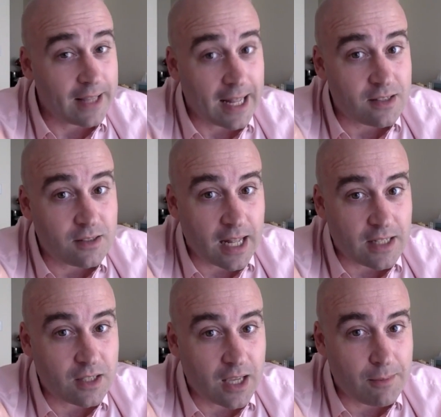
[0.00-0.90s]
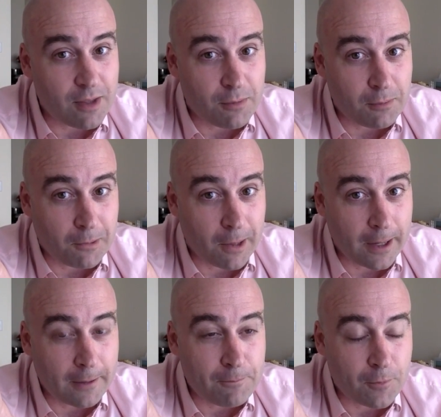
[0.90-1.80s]
That's the game they've been
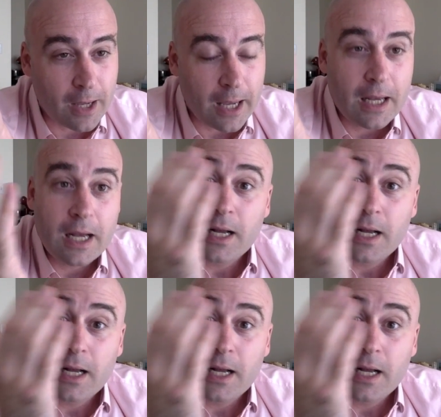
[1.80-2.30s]
playing. Okay?